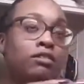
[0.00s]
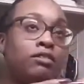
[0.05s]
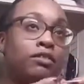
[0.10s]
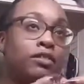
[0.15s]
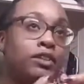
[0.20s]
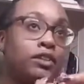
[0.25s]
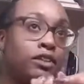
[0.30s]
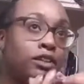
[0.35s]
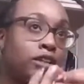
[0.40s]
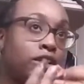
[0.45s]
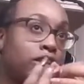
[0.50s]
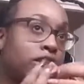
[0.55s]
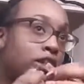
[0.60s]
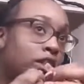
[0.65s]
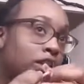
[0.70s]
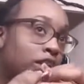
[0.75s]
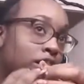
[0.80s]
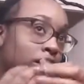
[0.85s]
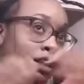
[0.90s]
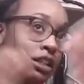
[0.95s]
further
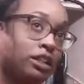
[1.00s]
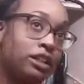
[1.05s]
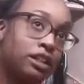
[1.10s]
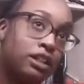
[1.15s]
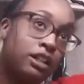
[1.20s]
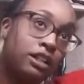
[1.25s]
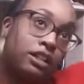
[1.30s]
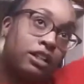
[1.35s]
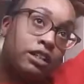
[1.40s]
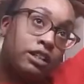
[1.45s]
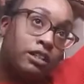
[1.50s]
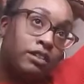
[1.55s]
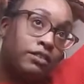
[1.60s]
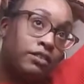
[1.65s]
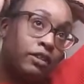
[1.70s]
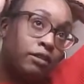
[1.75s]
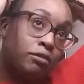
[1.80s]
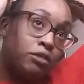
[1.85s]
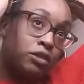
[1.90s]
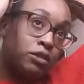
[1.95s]
cut, if
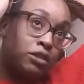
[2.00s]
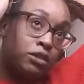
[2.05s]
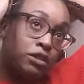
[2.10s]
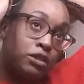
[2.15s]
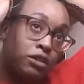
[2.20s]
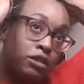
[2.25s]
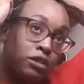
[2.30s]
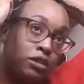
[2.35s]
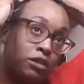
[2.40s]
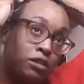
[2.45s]
I'm doing